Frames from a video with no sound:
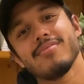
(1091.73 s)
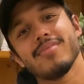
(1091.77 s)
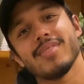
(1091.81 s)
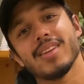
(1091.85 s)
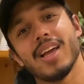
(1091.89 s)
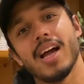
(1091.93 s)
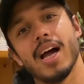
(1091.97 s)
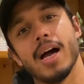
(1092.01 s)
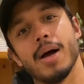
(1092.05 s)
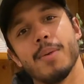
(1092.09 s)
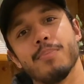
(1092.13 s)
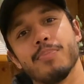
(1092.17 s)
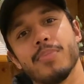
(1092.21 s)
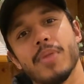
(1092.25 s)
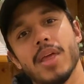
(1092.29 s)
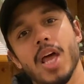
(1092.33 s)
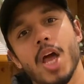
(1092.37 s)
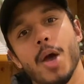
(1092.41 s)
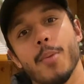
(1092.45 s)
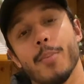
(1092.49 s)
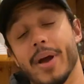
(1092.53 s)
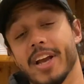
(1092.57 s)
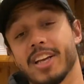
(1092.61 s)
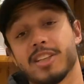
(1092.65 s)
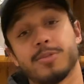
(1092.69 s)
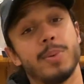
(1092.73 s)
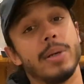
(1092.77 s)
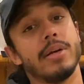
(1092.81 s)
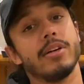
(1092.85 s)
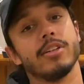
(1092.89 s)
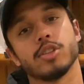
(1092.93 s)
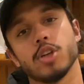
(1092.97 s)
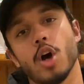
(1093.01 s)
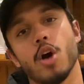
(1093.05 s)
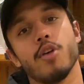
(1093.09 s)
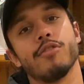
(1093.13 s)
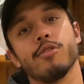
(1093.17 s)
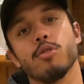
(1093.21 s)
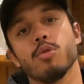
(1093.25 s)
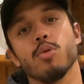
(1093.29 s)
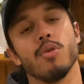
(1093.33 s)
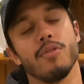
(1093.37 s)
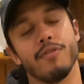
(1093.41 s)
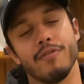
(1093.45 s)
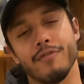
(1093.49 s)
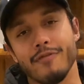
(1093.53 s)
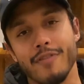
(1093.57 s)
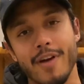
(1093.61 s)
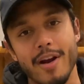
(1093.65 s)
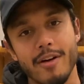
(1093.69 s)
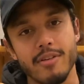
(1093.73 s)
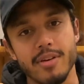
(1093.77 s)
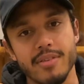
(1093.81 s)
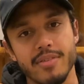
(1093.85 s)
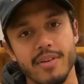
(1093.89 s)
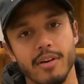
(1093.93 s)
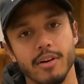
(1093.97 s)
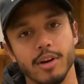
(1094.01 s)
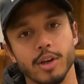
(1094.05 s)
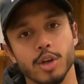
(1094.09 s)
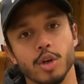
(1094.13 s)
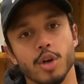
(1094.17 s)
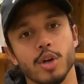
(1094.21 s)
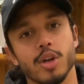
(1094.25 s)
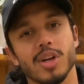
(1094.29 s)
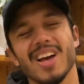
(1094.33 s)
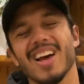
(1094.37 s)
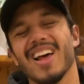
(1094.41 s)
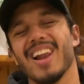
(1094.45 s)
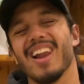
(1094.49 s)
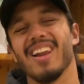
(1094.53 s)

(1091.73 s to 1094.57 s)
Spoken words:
But experience overall, very, very good.